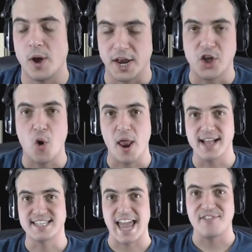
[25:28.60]
We're going to call
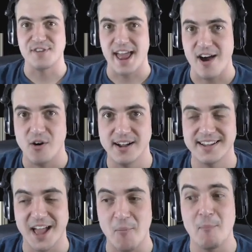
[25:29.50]
it a day for now.
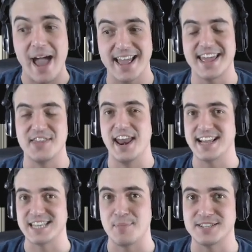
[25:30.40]
Come back in the
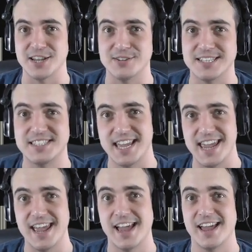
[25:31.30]
next episode to
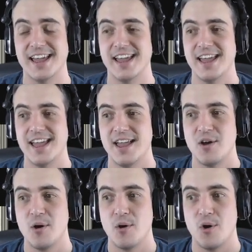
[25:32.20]
see
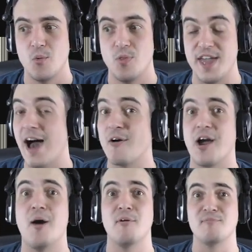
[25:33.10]
the
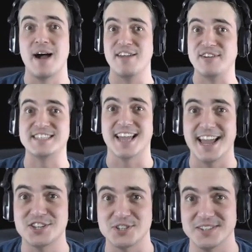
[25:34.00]
outcome of my
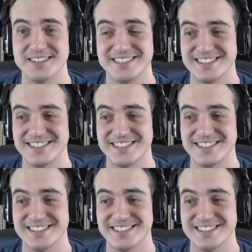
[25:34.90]
investigation